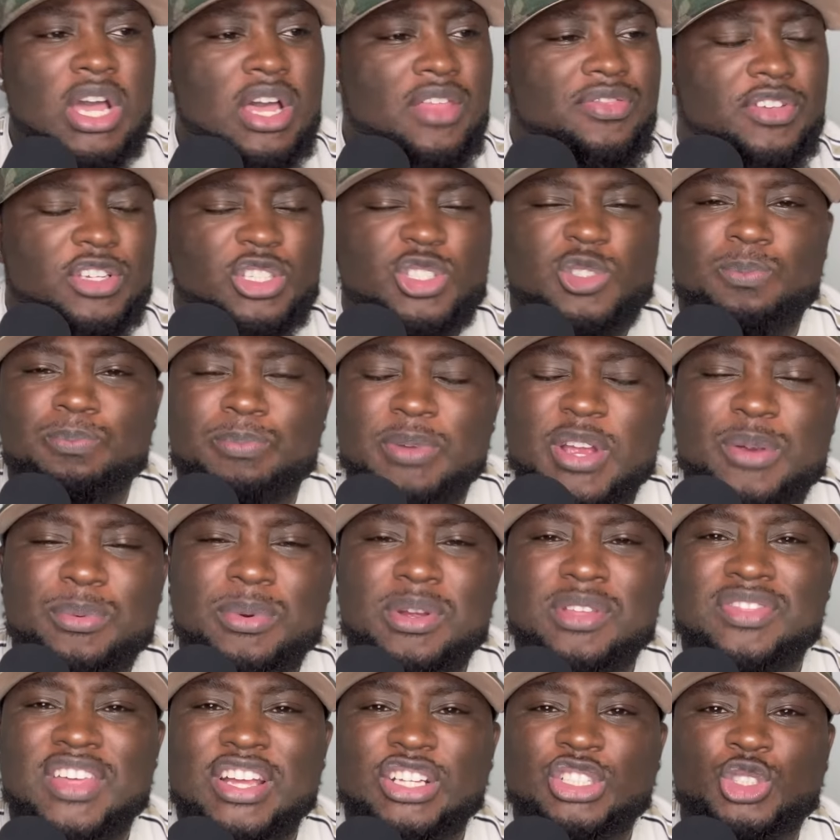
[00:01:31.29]
The
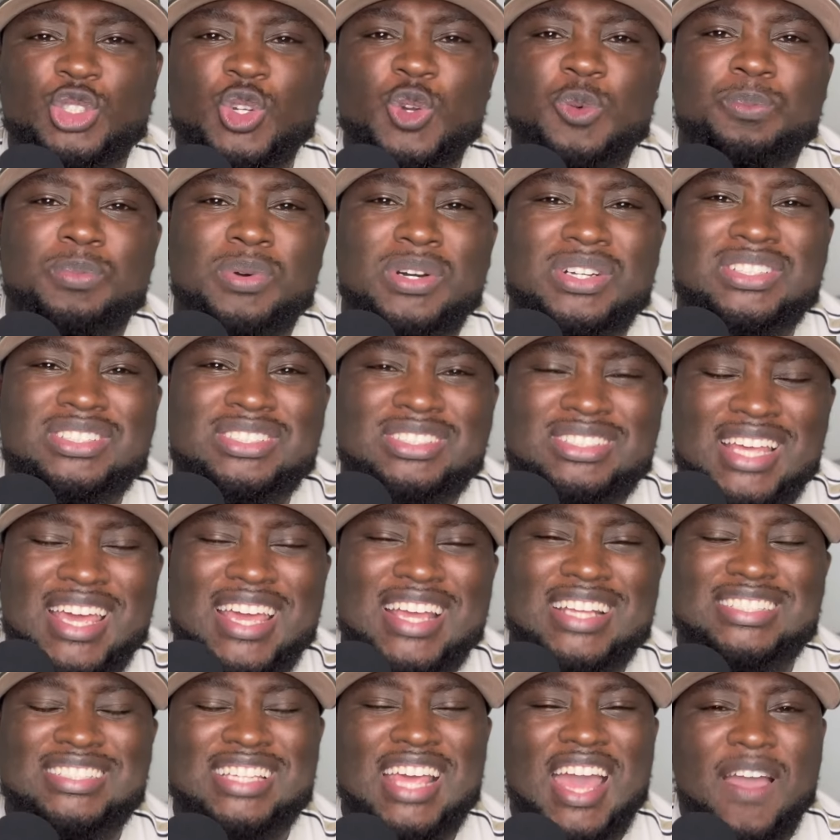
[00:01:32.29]
spirit that you
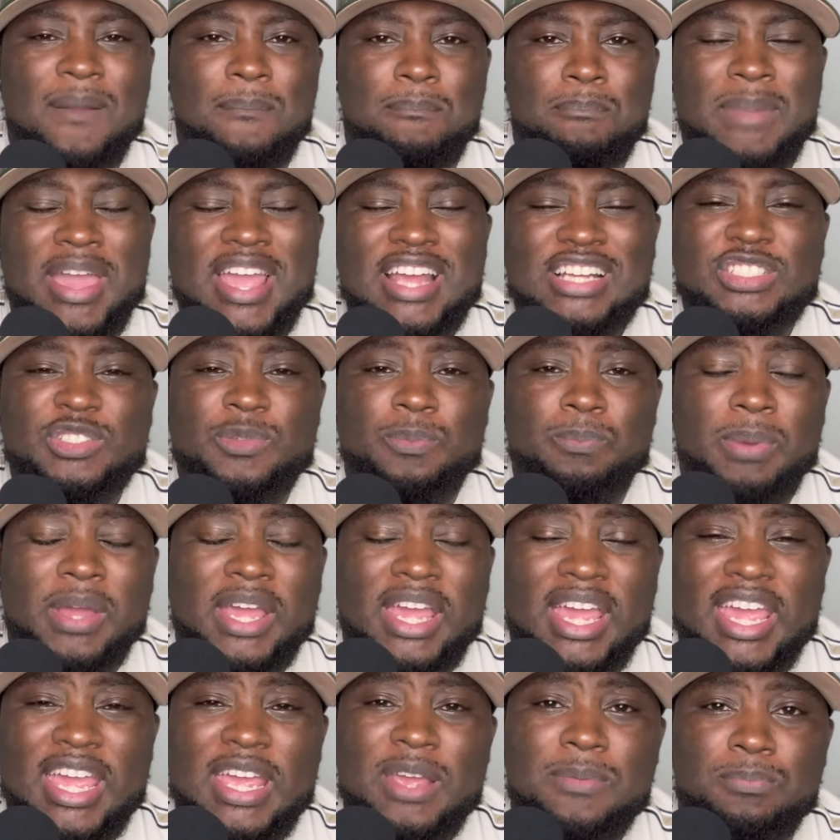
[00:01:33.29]
possess makes
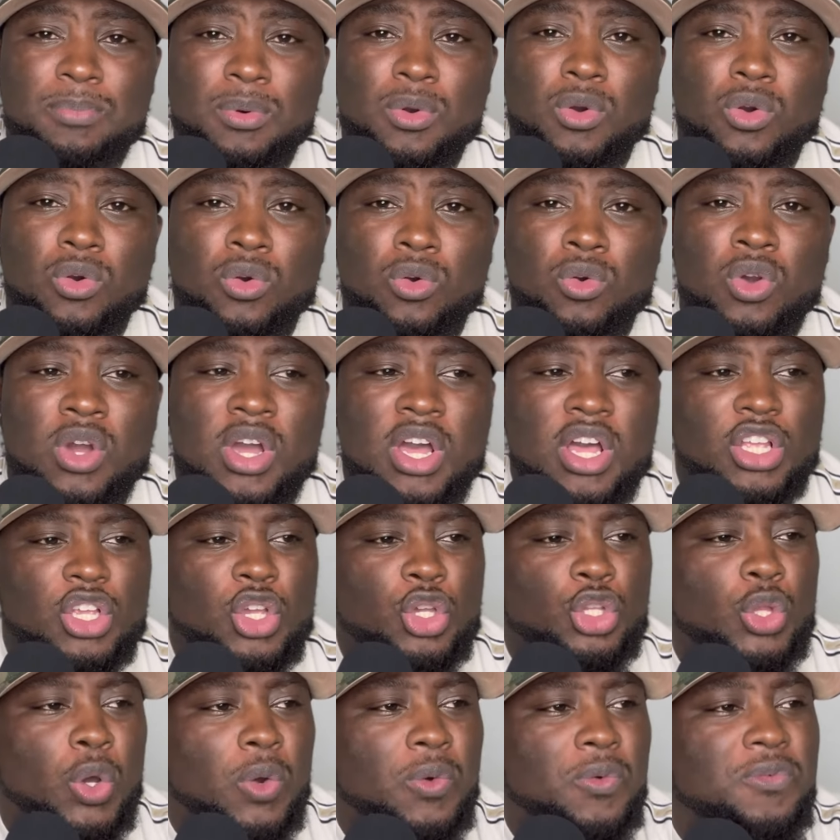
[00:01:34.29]
people,
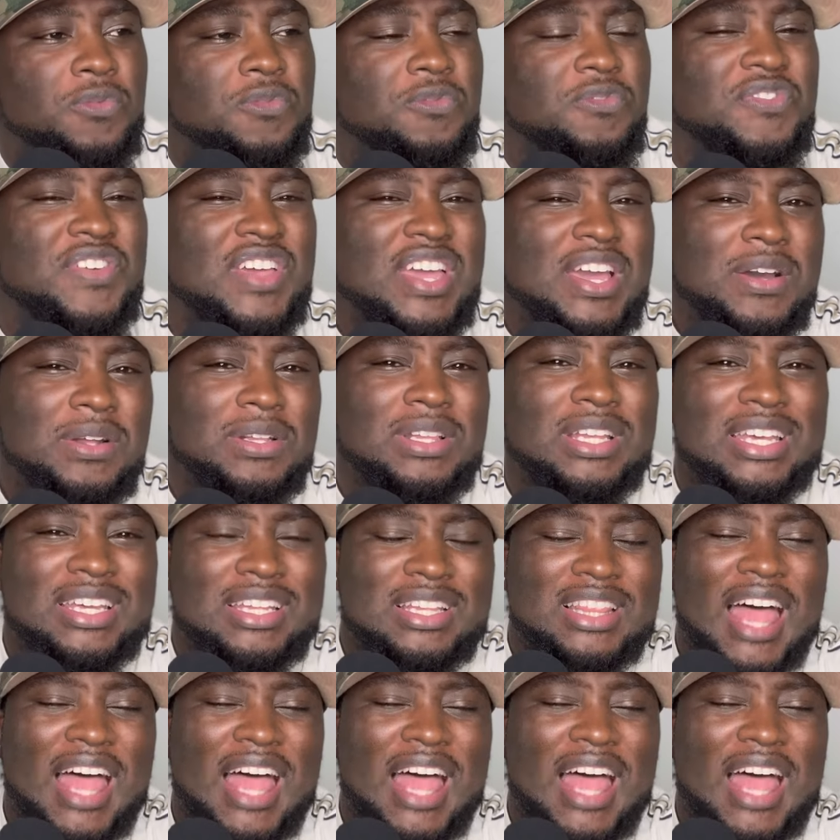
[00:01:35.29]
you know, feel it.